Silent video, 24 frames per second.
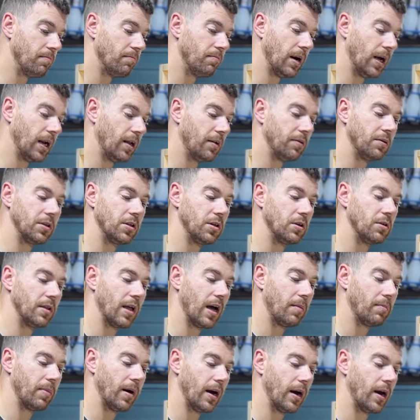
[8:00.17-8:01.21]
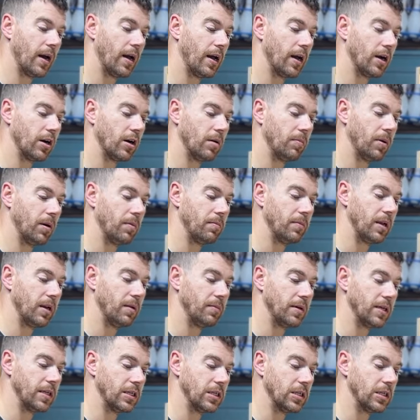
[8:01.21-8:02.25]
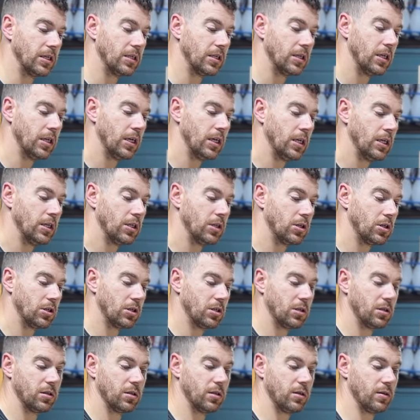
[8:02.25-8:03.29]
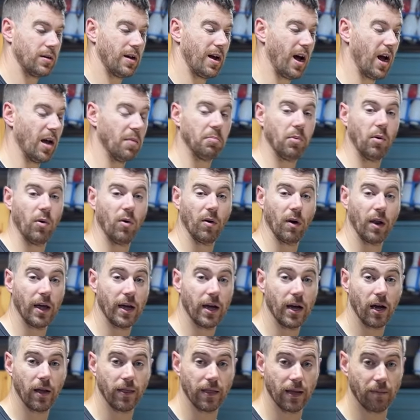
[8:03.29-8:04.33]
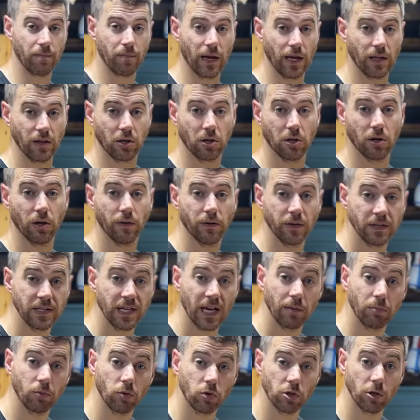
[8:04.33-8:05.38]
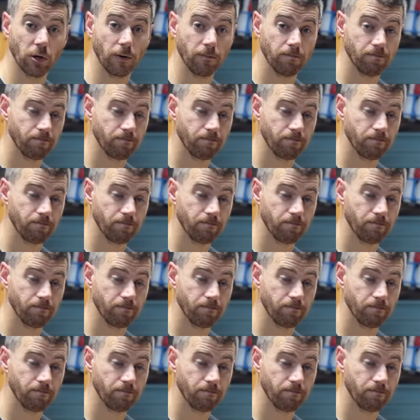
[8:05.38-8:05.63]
but I'll only do that by a couple of millimeters. Just eyeball it and then make the cut on the table saw.